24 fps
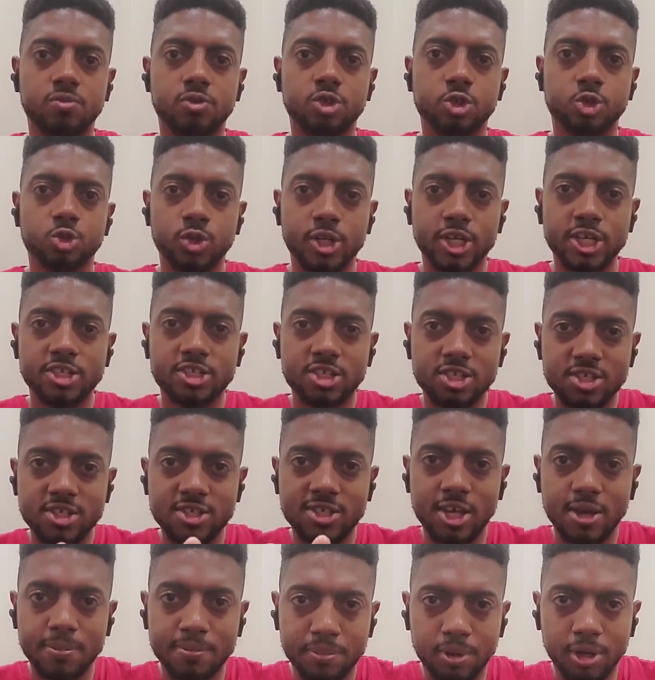you need to
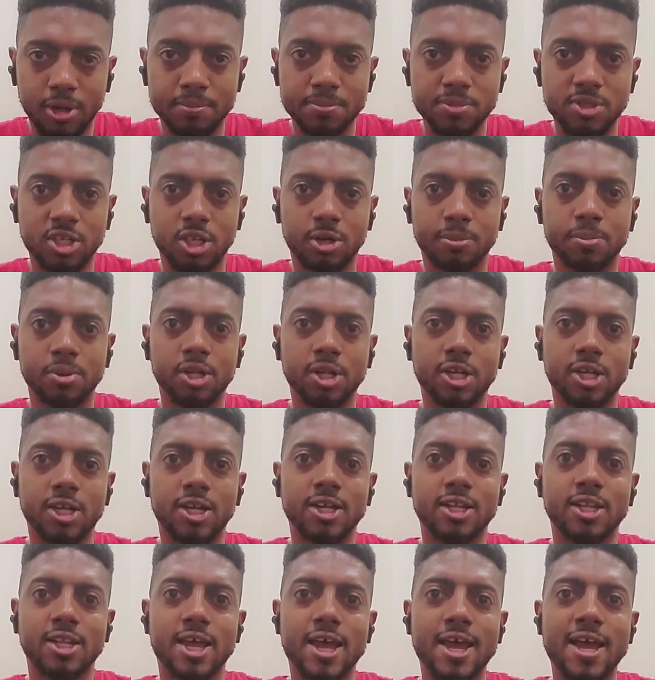step up to the plate
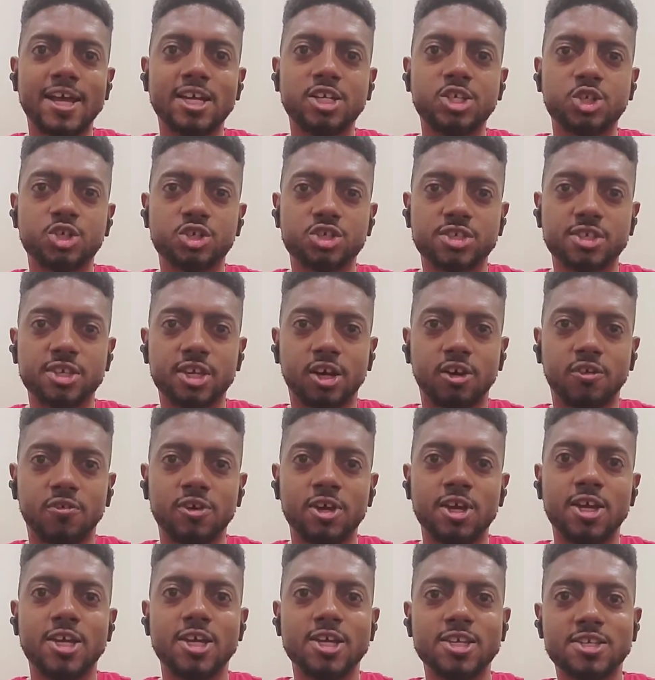and ask yourself,
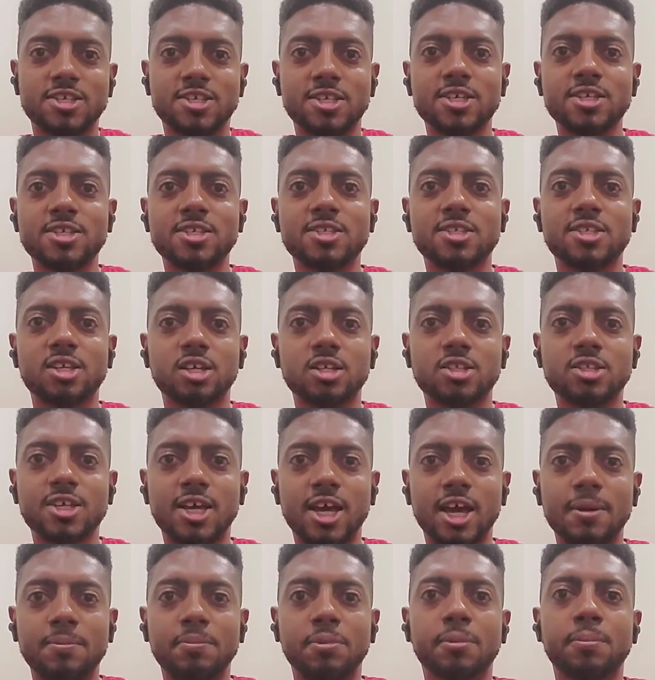is this the
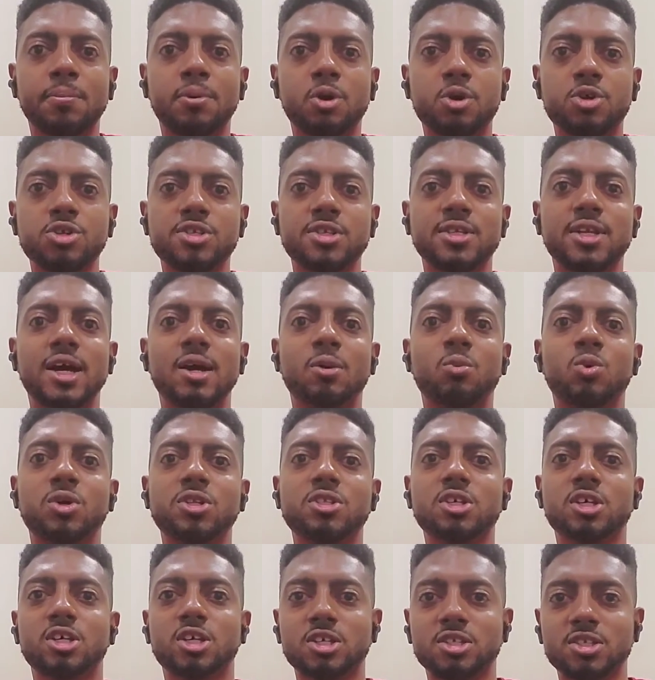type of person I
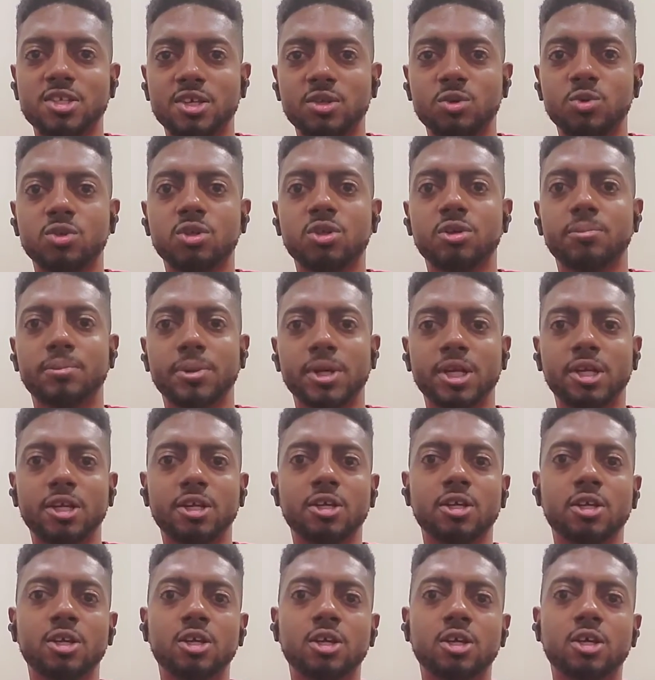want to continue to
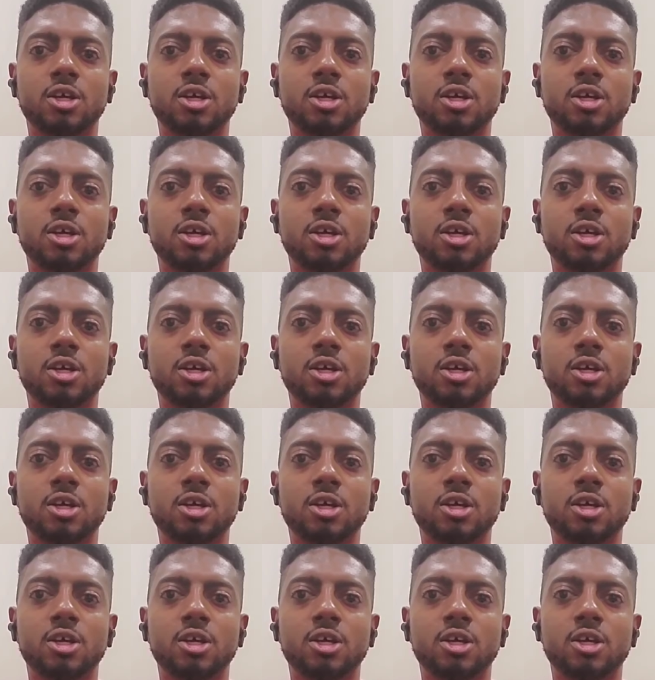be?